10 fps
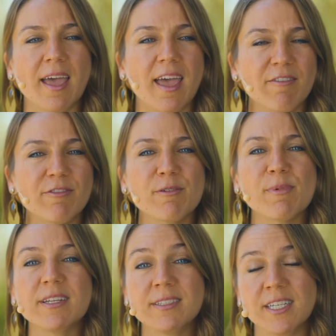Every
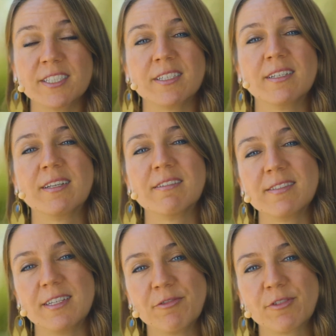meditation
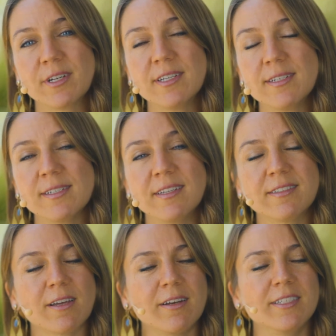is different.
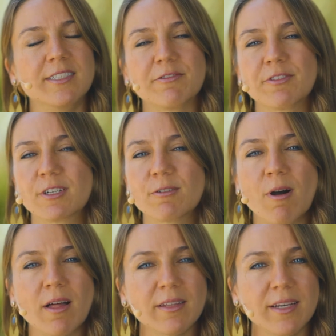It's got a different
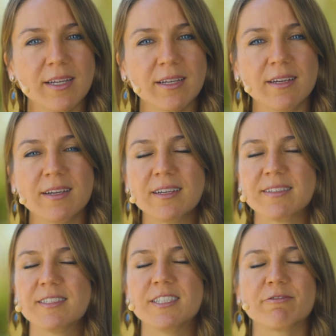quality.
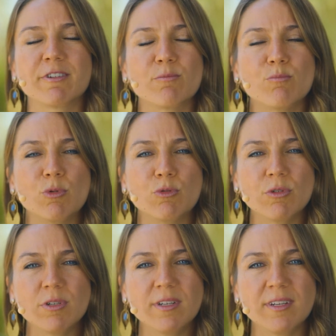It's a different
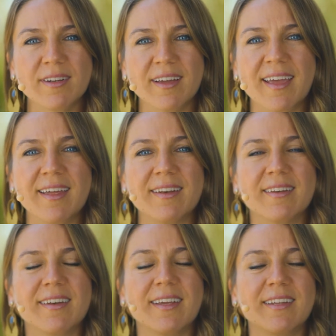mood,
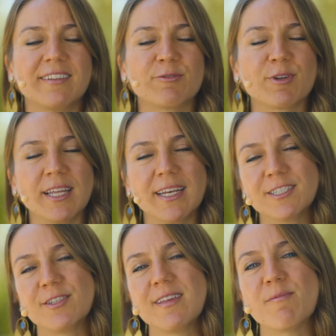and it's
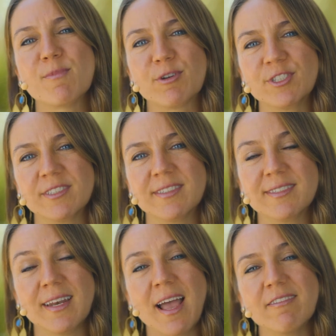related to the emotions
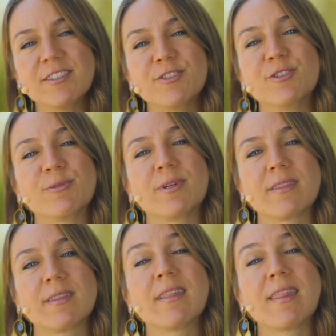that have to do
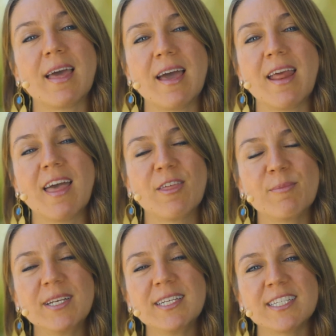with that
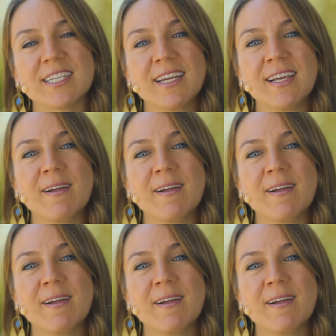element.